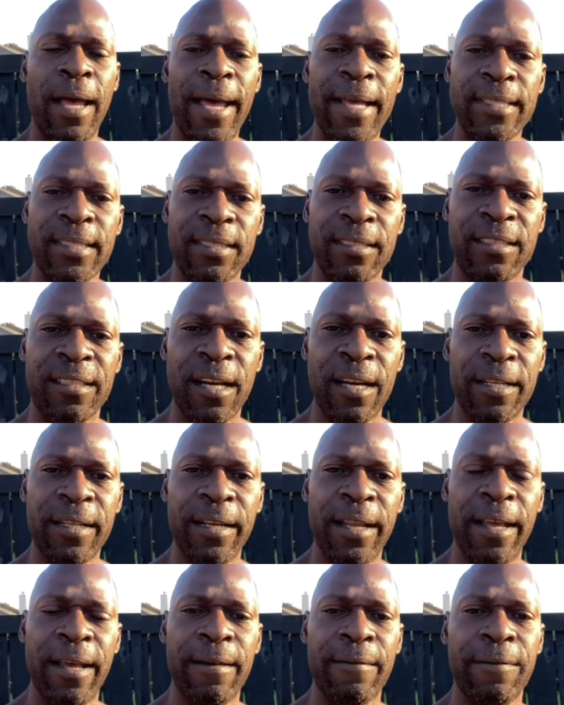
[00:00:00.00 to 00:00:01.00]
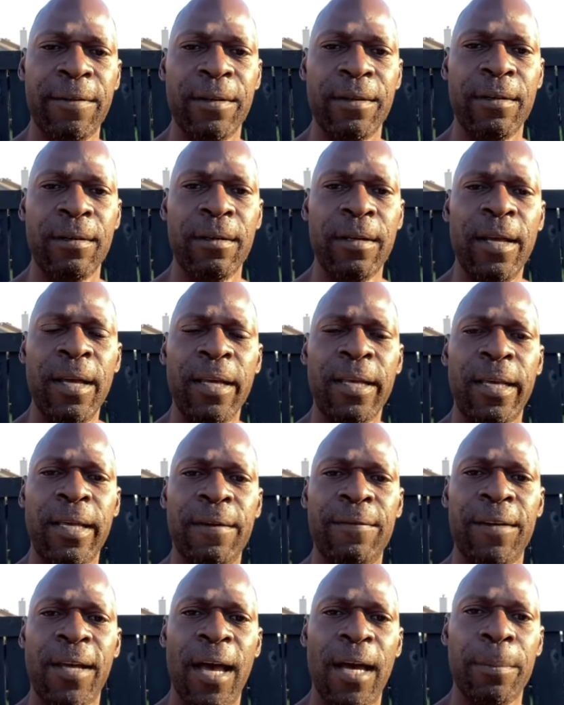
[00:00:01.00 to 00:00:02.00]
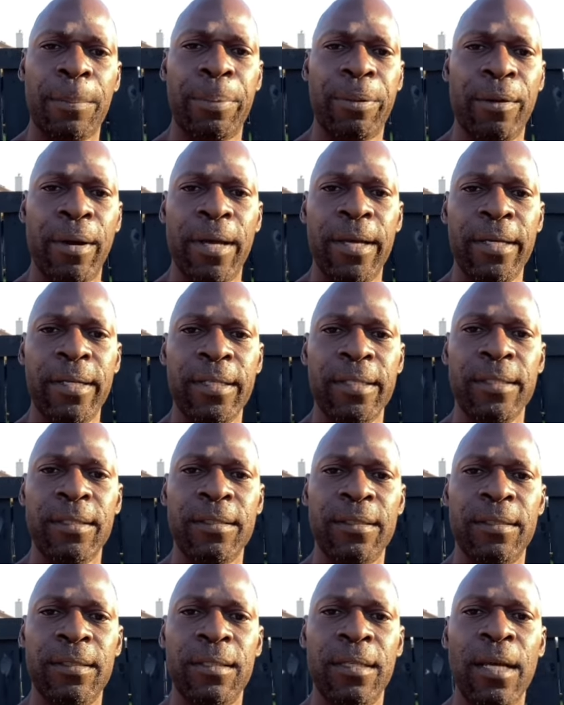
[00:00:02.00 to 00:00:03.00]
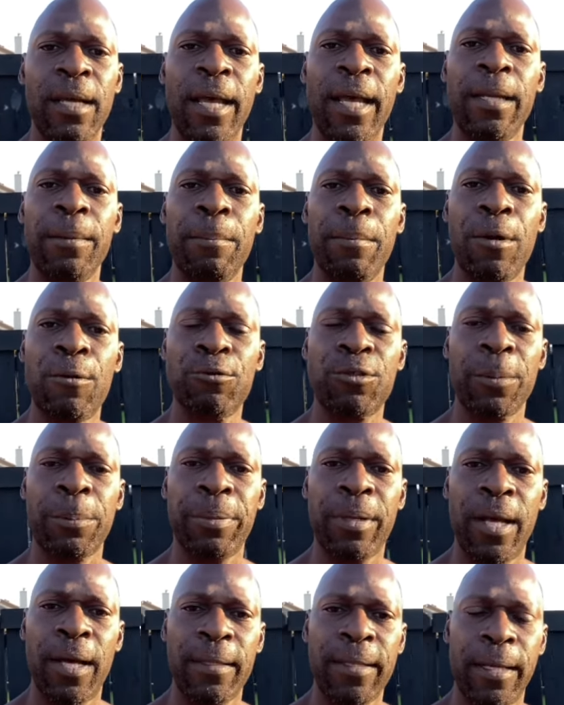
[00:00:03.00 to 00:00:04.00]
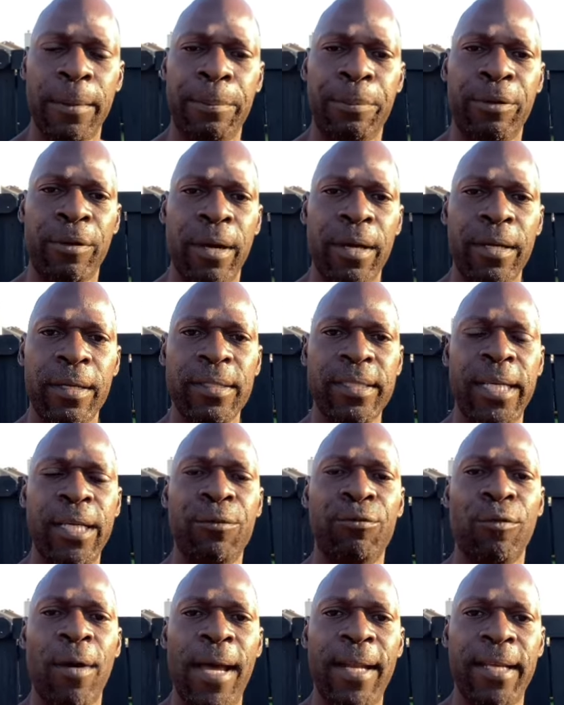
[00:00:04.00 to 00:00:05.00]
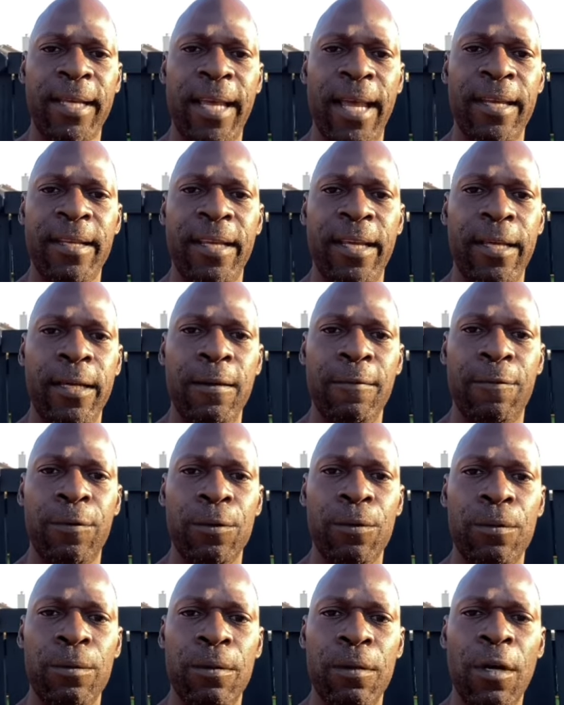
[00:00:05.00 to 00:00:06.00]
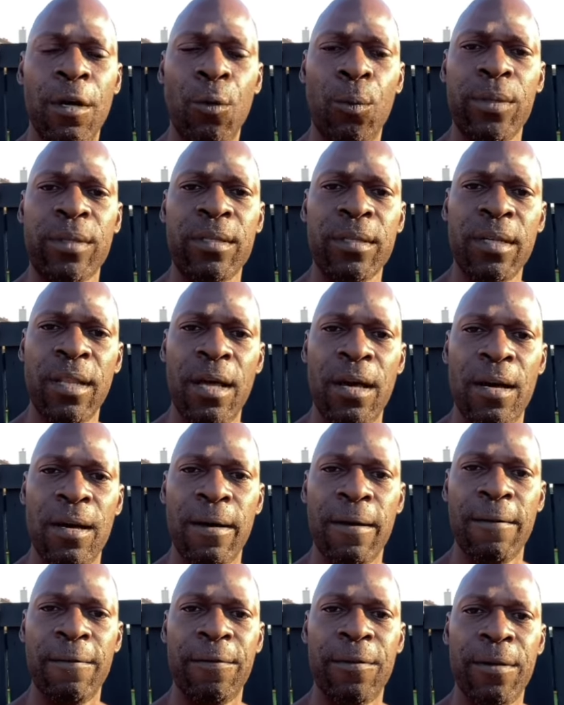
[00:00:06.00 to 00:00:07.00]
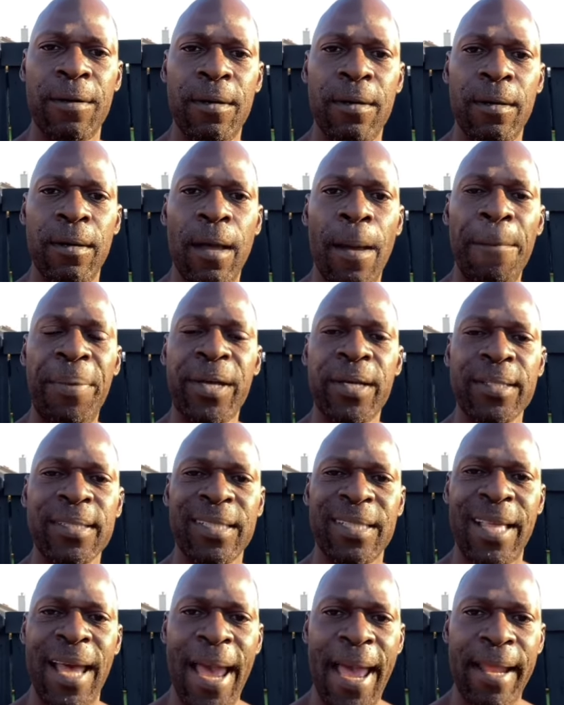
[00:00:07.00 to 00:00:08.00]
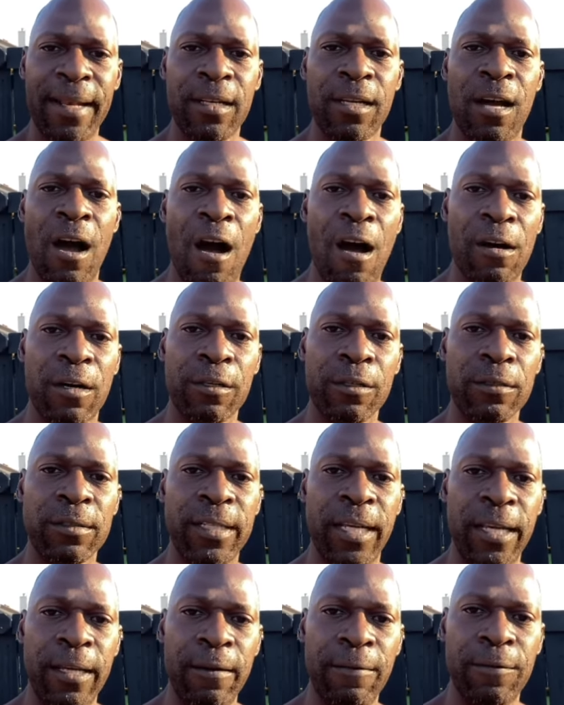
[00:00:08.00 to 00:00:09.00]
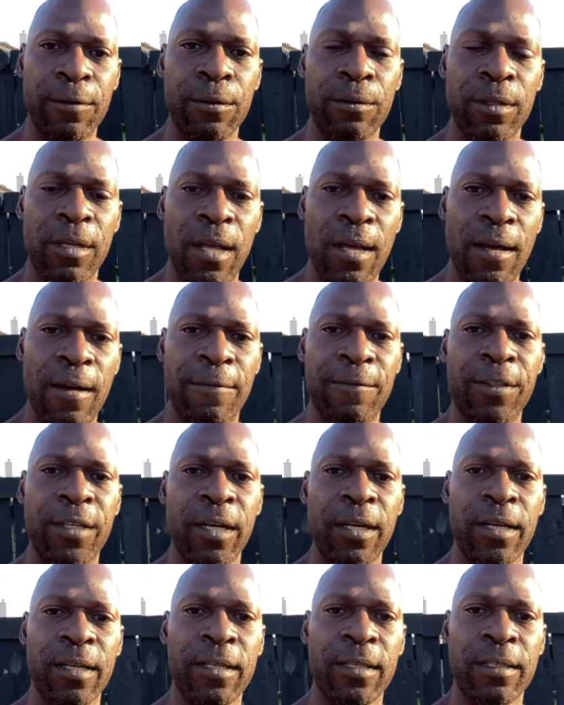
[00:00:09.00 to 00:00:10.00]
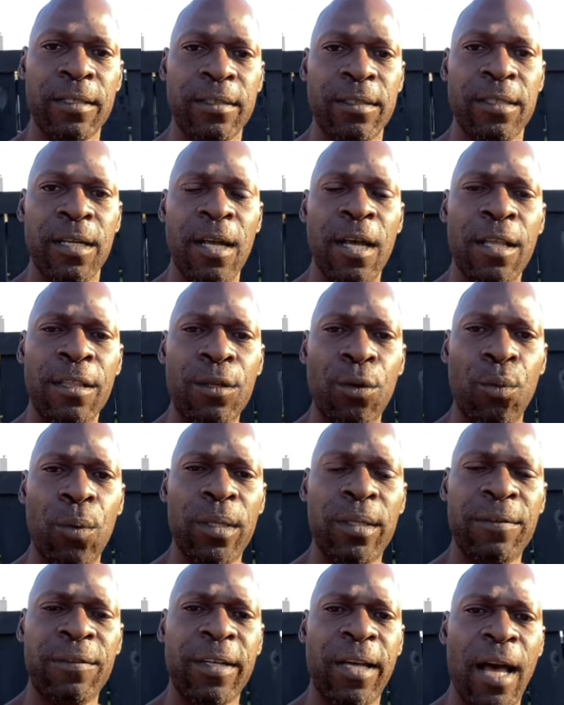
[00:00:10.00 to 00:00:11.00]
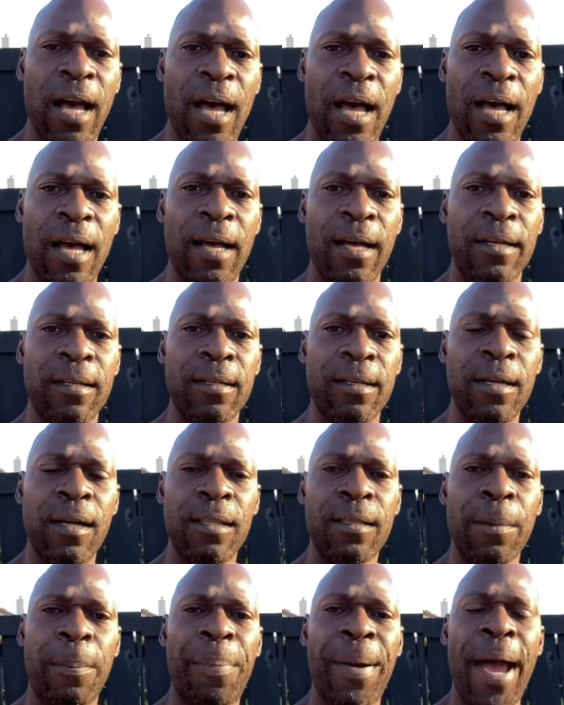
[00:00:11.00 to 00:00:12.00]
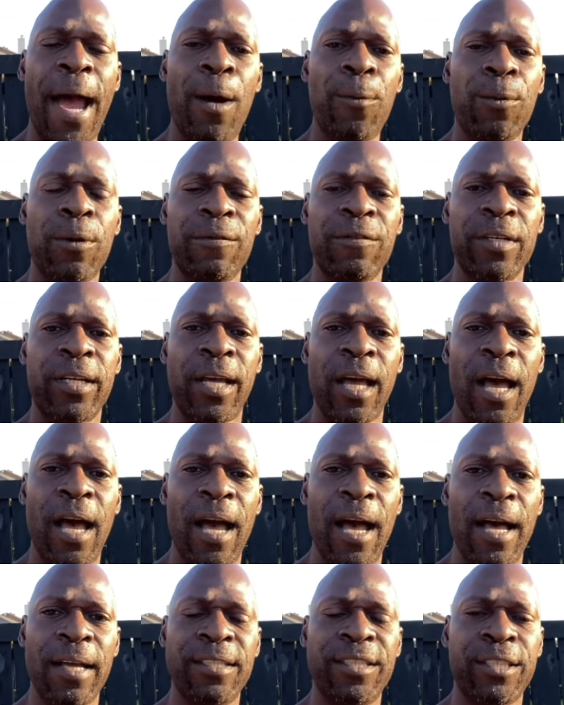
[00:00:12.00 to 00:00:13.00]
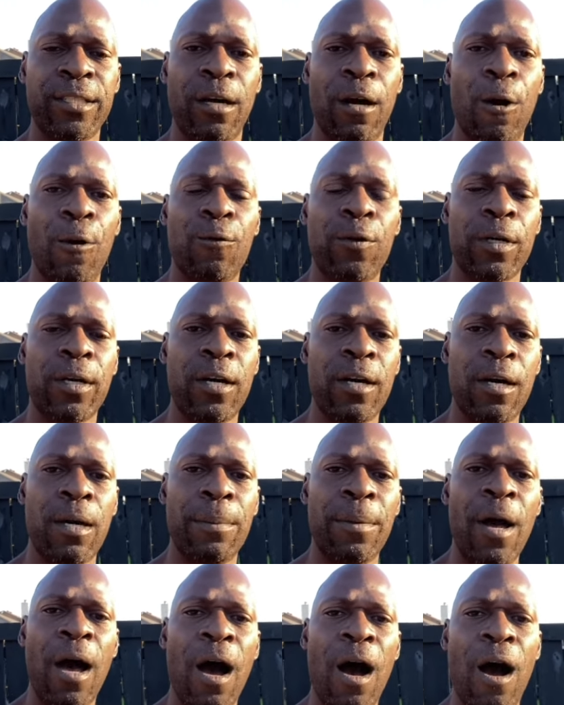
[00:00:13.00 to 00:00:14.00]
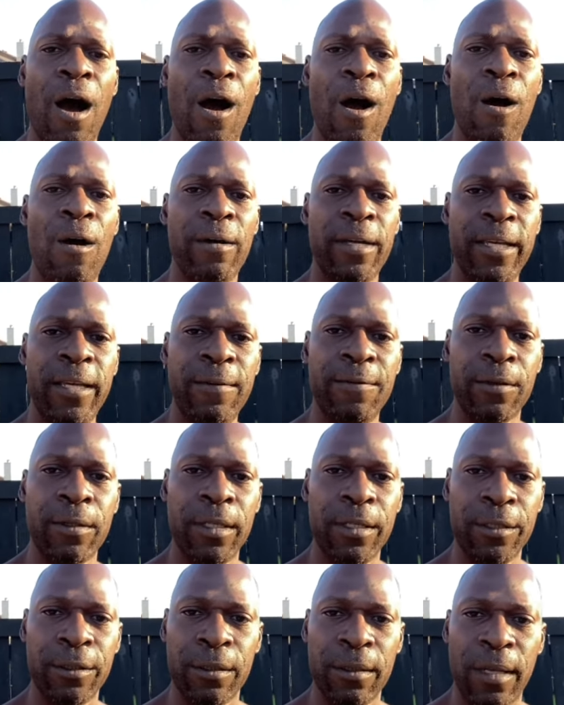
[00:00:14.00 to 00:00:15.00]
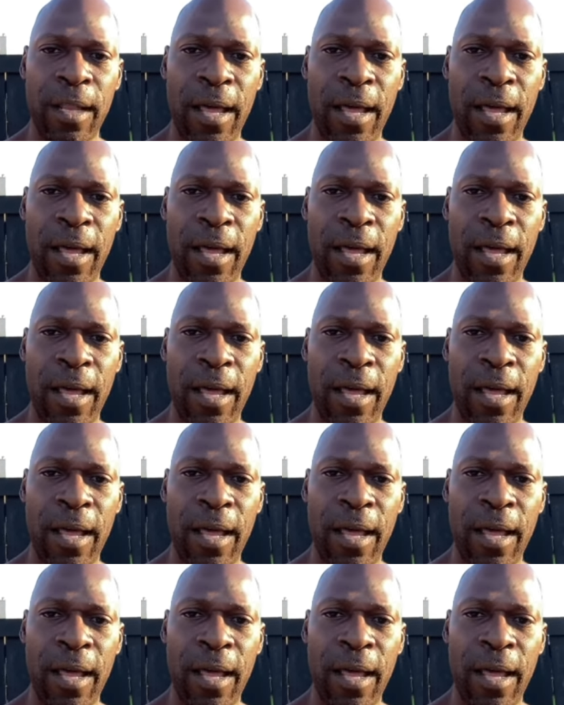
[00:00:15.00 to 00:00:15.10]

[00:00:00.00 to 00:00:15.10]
as it's done in heaven. Give God praise and multiply that praise. Eradicate evil with love because that conquers evil. Love does. The will of God, the power of God shall overcome all evil in your